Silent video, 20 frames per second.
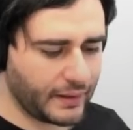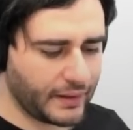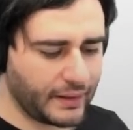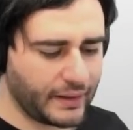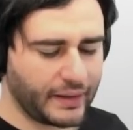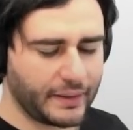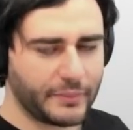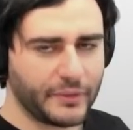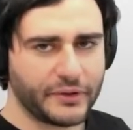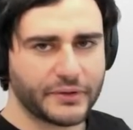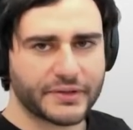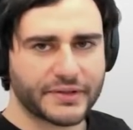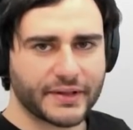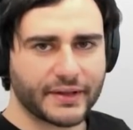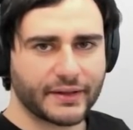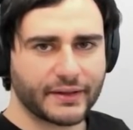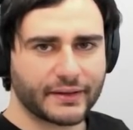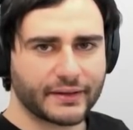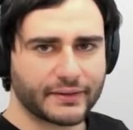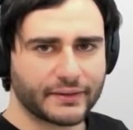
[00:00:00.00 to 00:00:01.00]
I'm
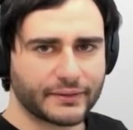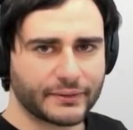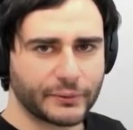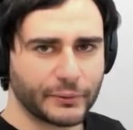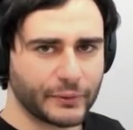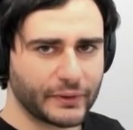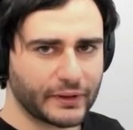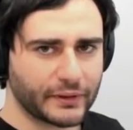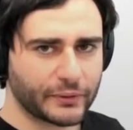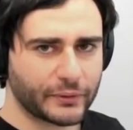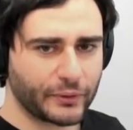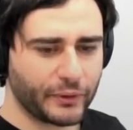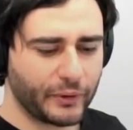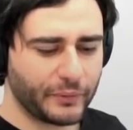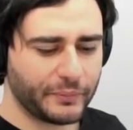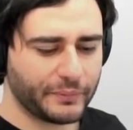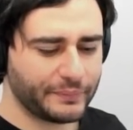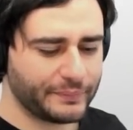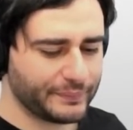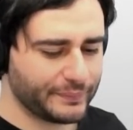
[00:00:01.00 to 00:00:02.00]
using Google
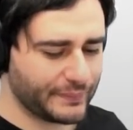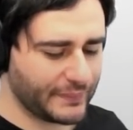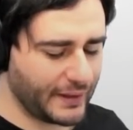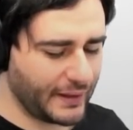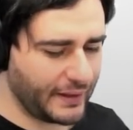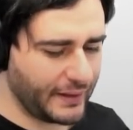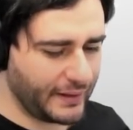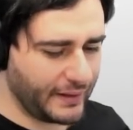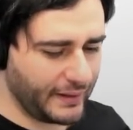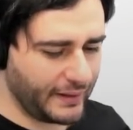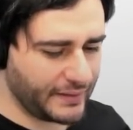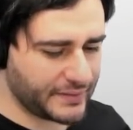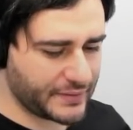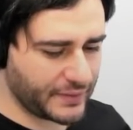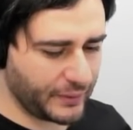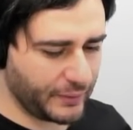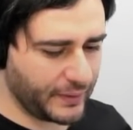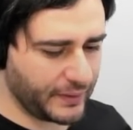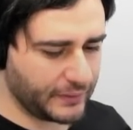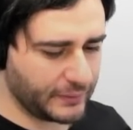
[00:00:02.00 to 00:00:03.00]
Chrome, it's
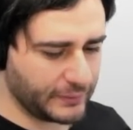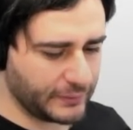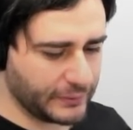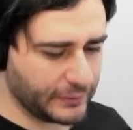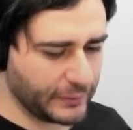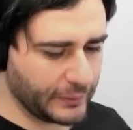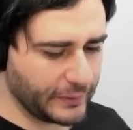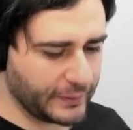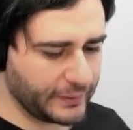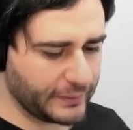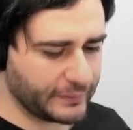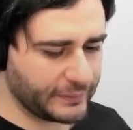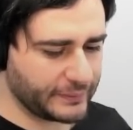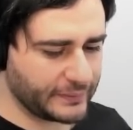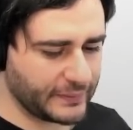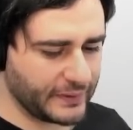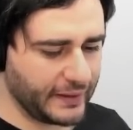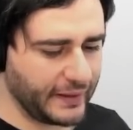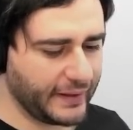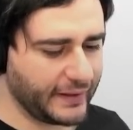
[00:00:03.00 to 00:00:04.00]
going to look
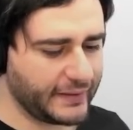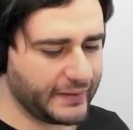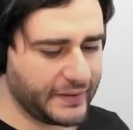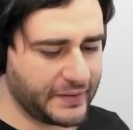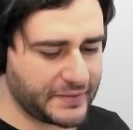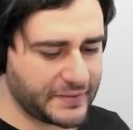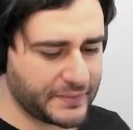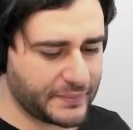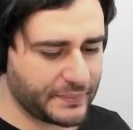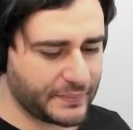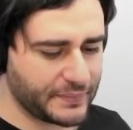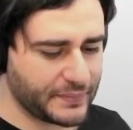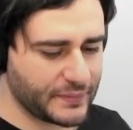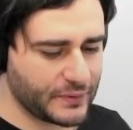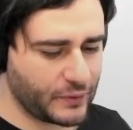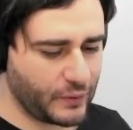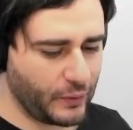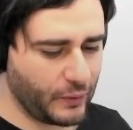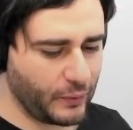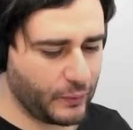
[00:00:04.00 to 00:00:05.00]
like this.
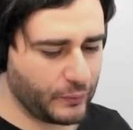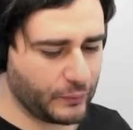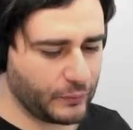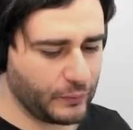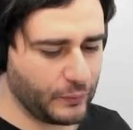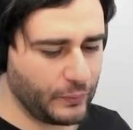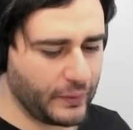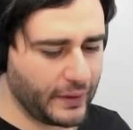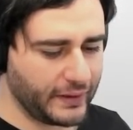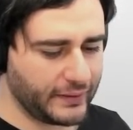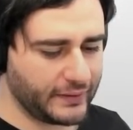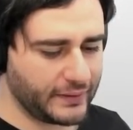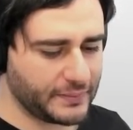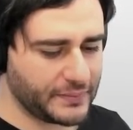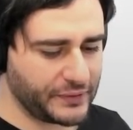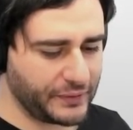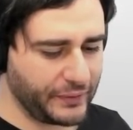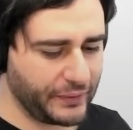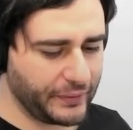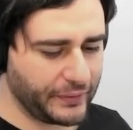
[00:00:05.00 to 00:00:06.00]
So two
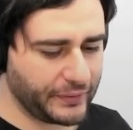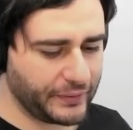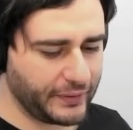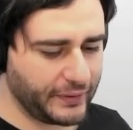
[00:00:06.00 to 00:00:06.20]
items here,